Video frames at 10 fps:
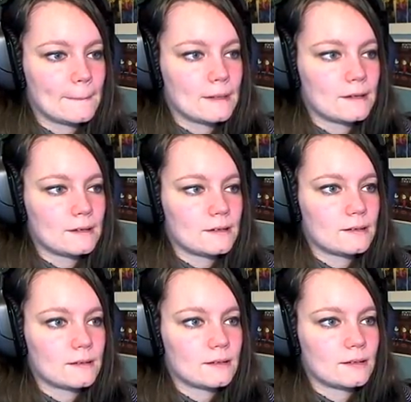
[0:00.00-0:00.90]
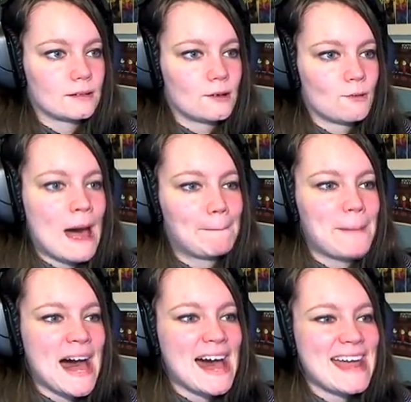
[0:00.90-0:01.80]
Going down. Well,
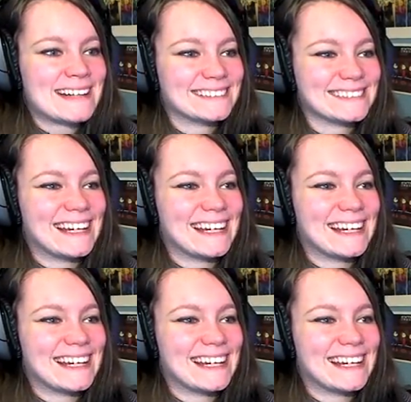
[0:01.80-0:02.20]
bye!